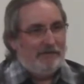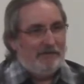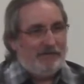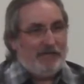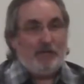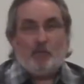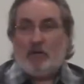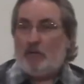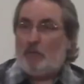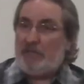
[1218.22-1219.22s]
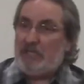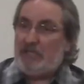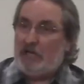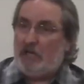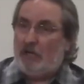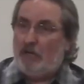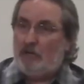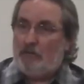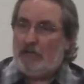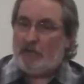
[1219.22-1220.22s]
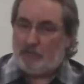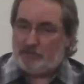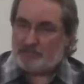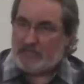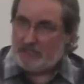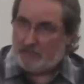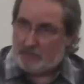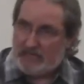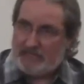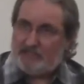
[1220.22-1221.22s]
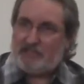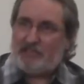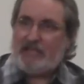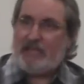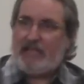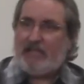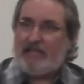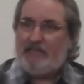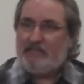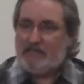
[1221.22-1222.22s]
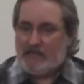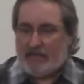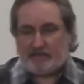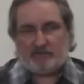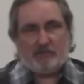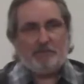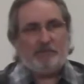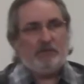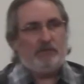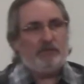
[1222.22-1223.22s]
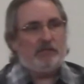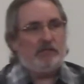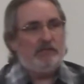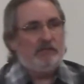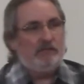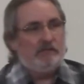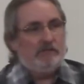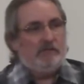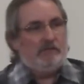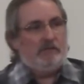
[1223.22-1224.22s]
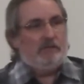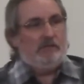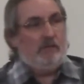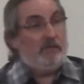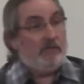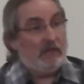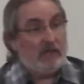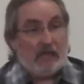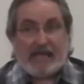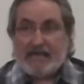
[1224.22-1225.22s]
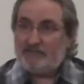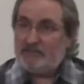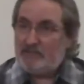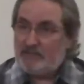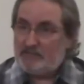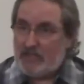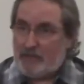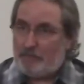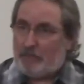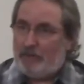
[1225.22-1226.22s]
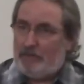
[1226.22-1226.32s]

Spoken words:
In what we know and will celebrate today as communion, the Last Supper.